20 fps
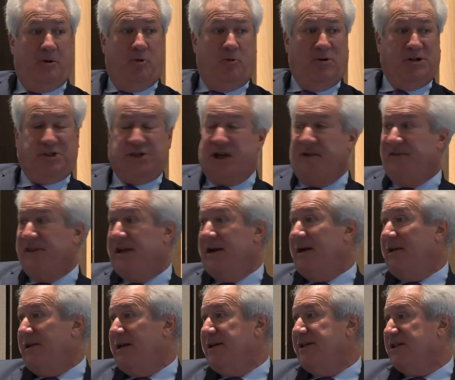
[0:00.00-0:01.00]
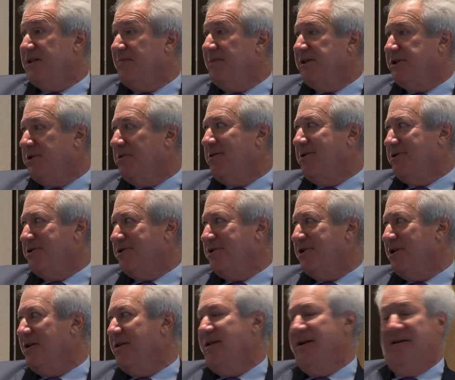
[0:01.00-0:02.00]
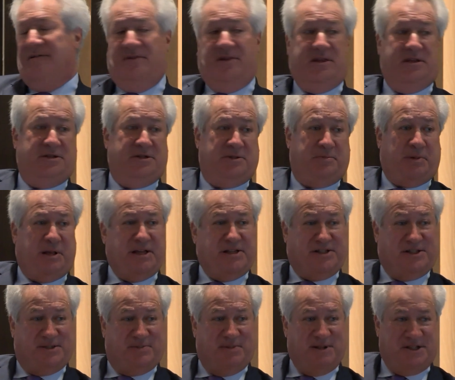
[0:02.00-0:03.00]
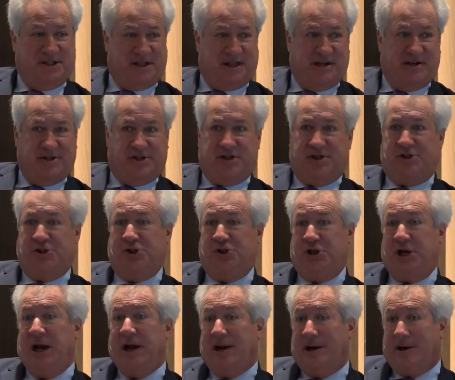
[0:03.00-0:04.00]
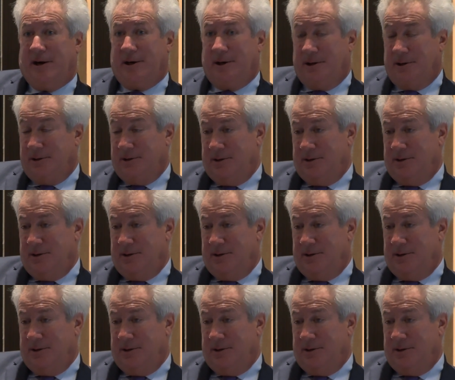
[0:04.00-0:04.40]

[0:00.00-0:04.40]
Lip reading: which given that LA is a much larger city than any of those places means that it's a share.